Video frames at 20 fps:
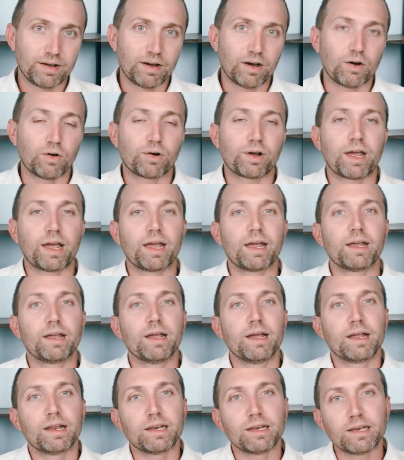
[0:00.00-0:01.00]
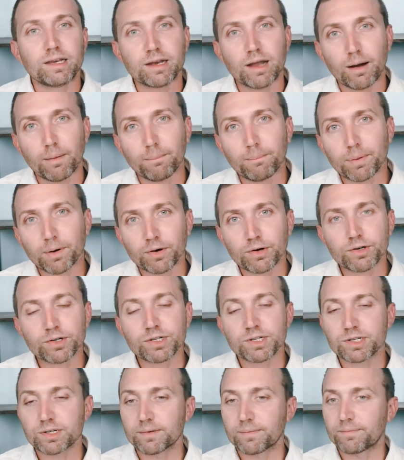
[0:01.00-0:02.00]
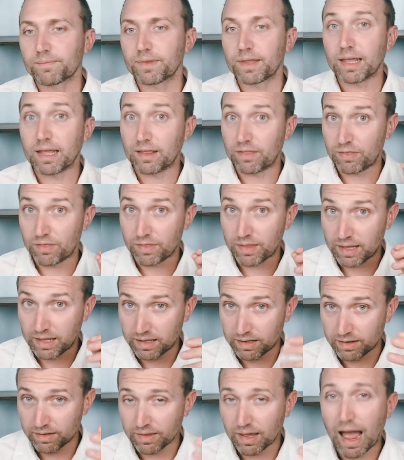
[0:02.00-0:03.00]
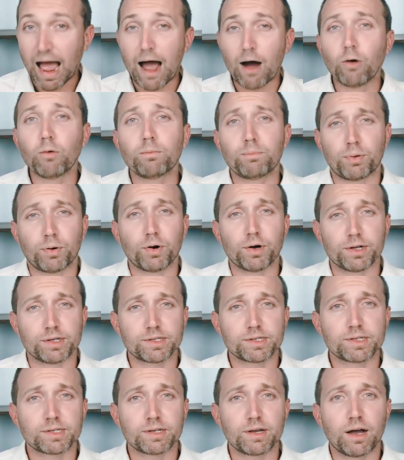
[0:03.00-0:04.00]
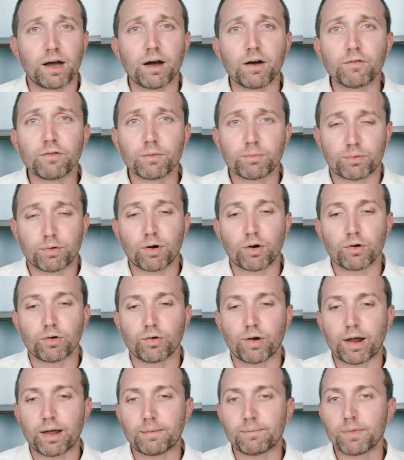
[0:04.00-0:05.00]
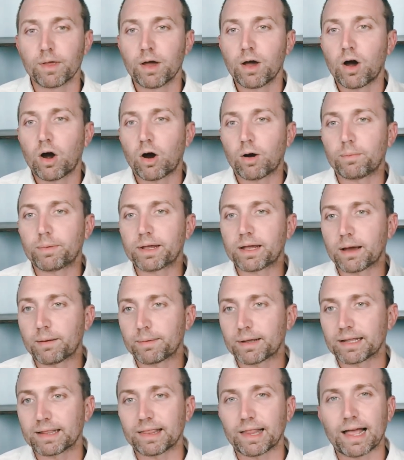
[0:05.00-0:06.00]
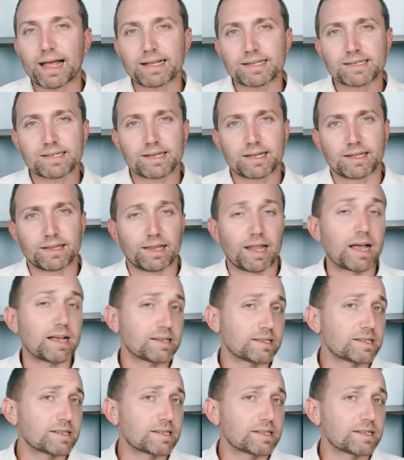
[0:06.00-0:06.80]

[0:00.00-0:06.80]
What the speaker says: Okay? Numbers in the outputs of a program are becoming less and less